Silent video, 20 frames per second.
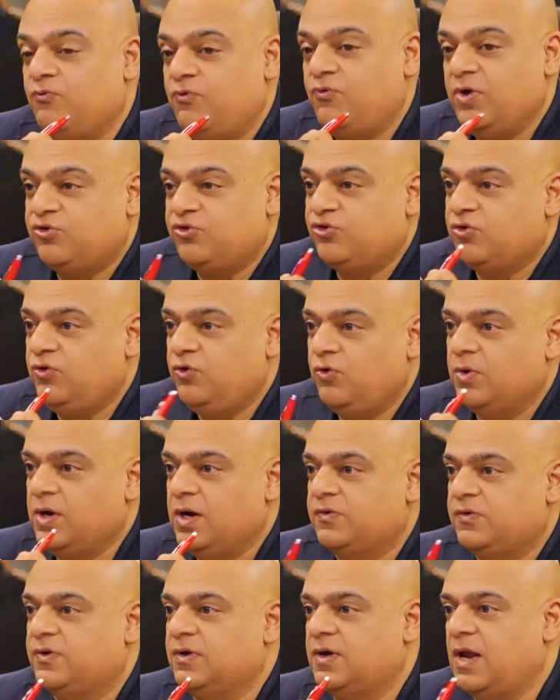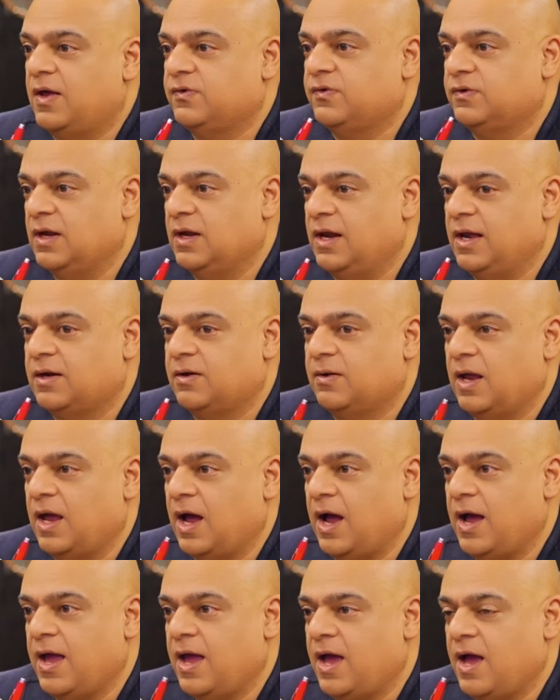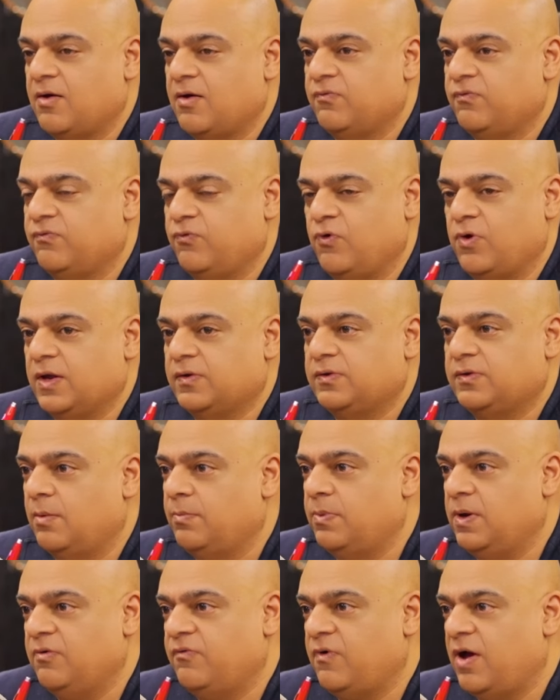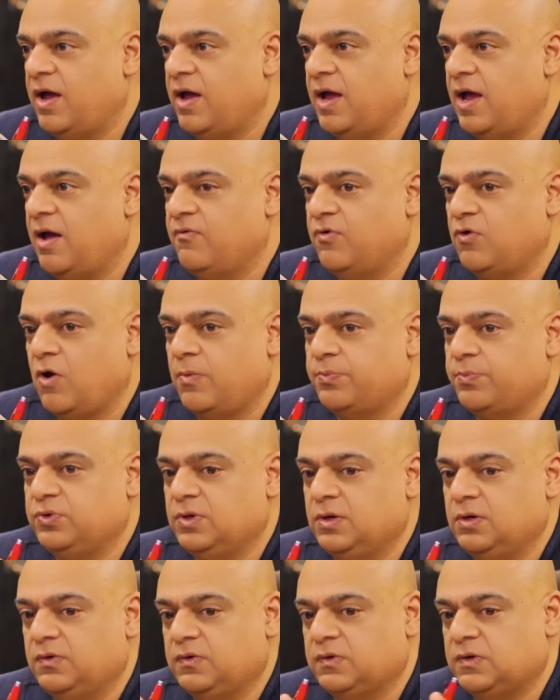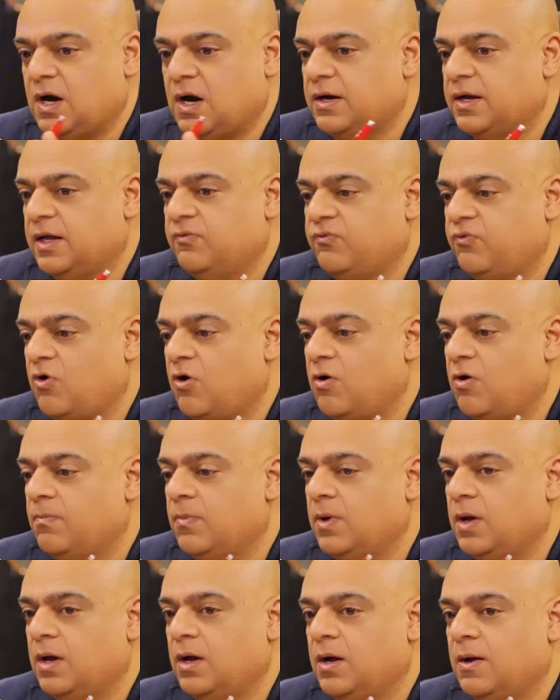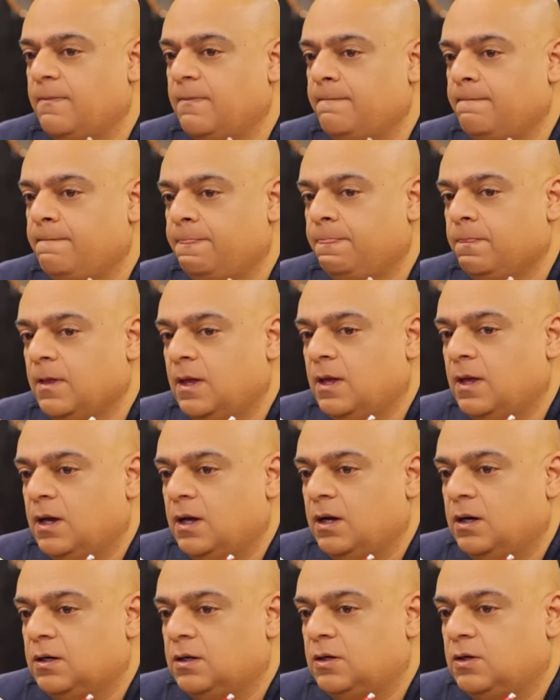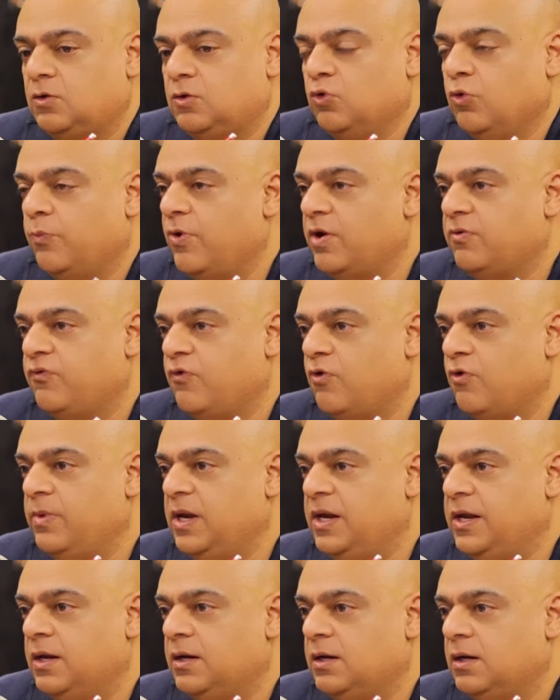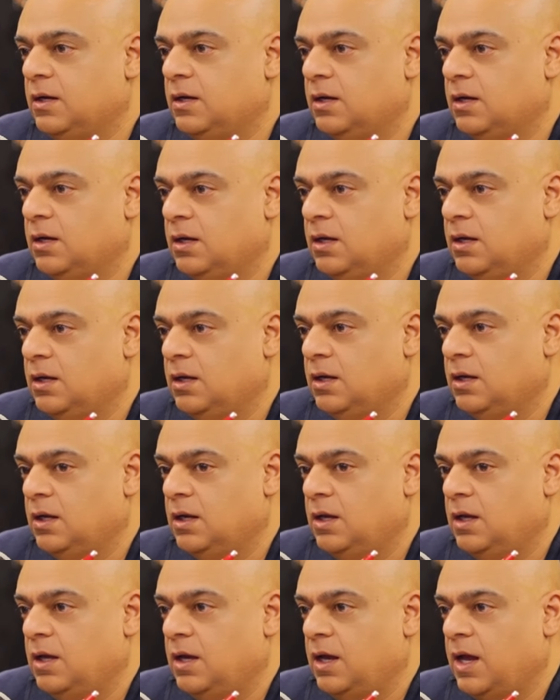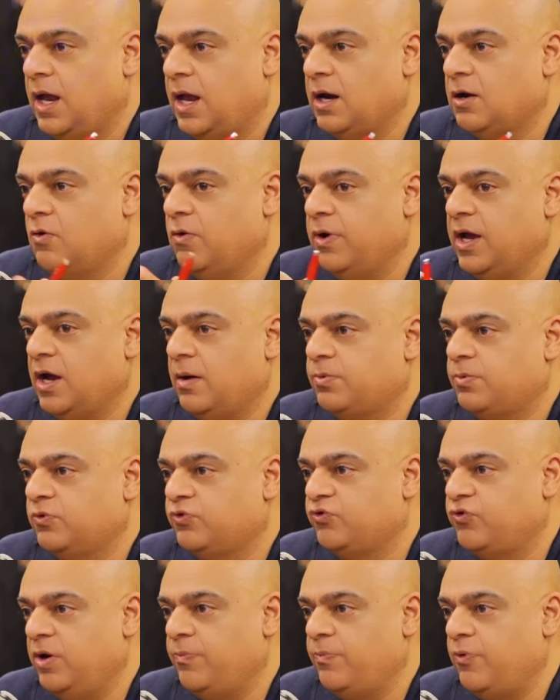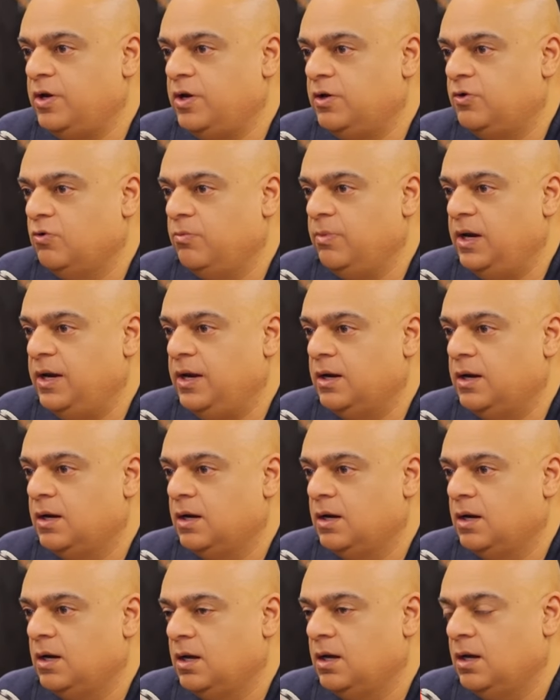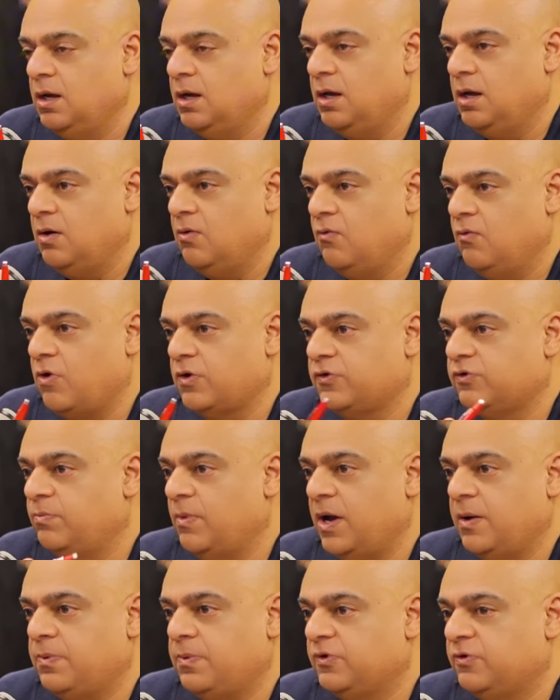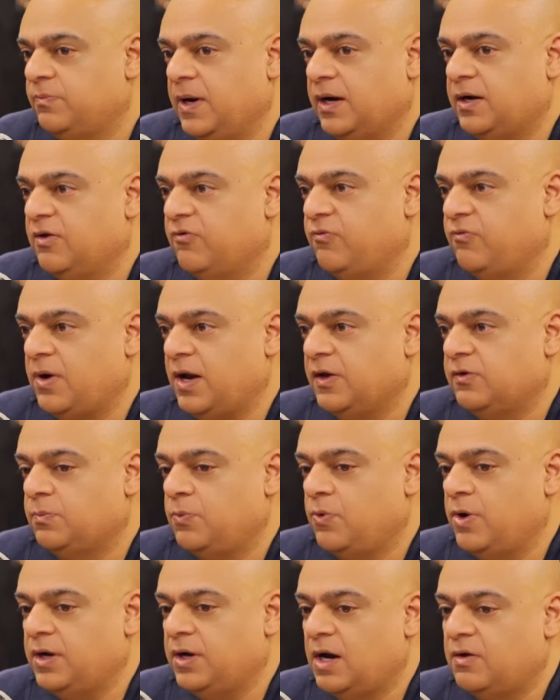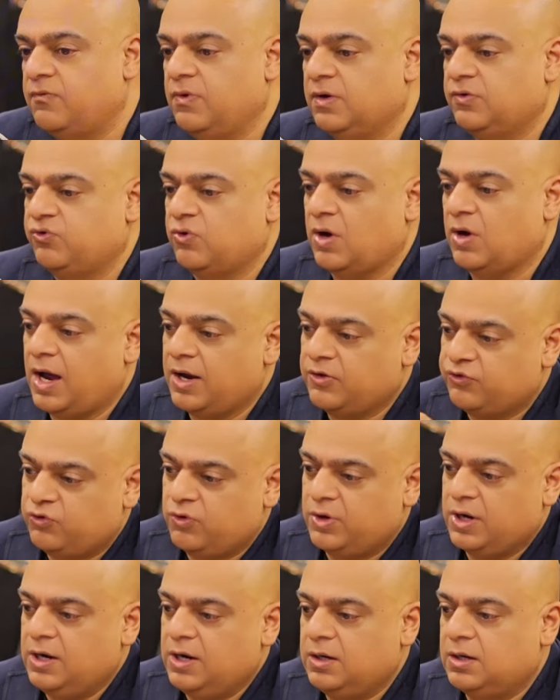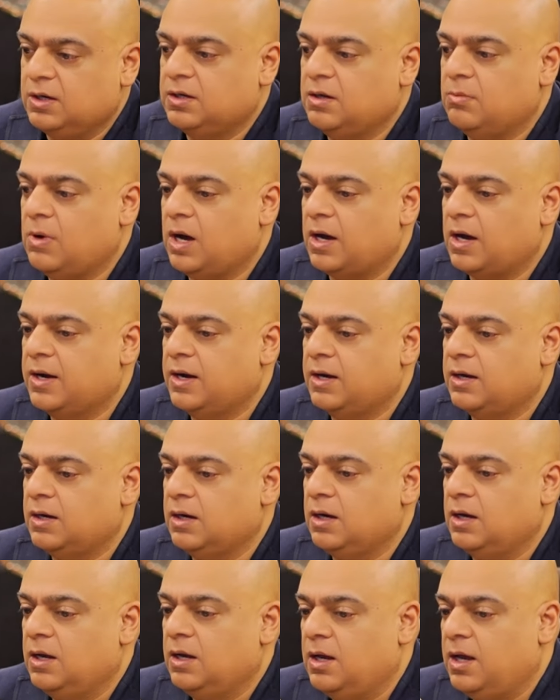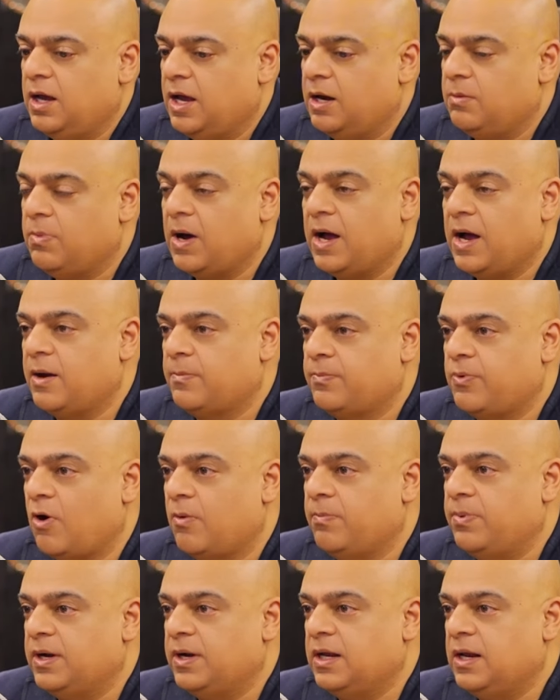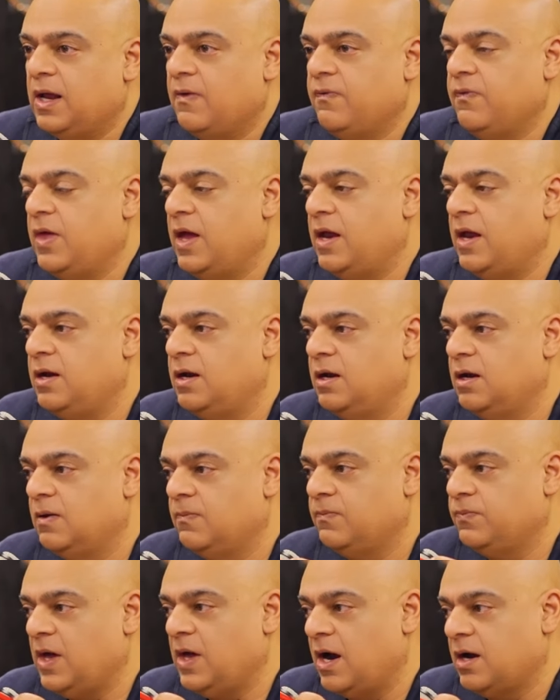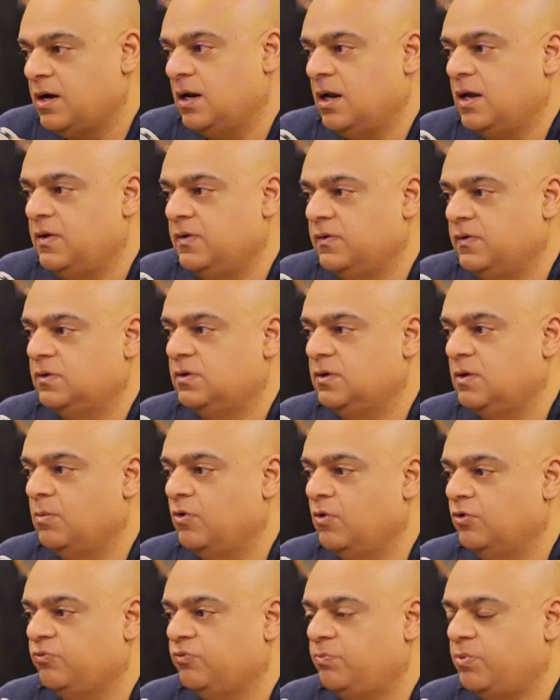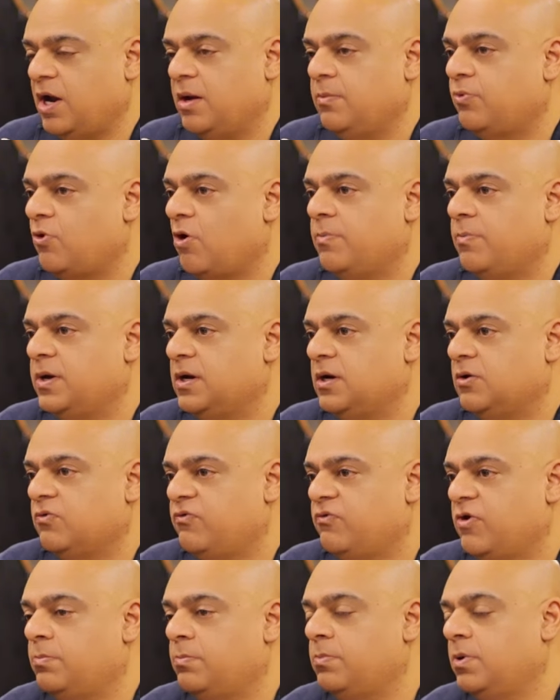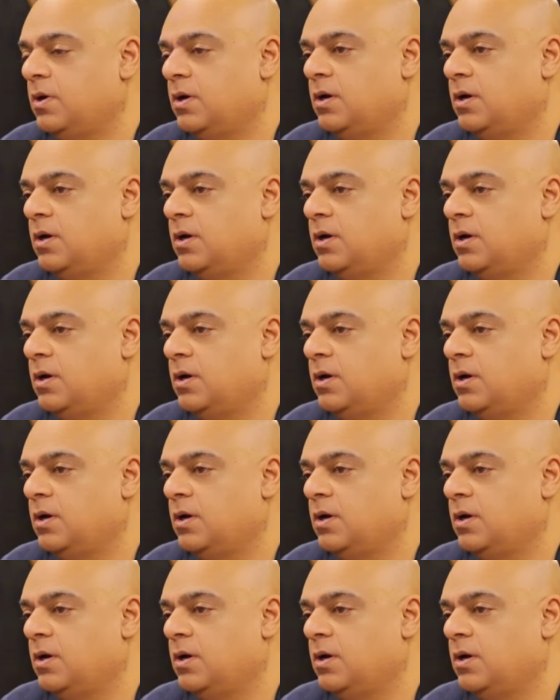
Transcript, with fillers: Which units did I select? I have, for example, if I have an option starting from uh, 2.4 million hmm. and going up to 3.2 million, yeah. what's my prospective price point at which I should enter the market and buy a property and then that is the most prime property to flip?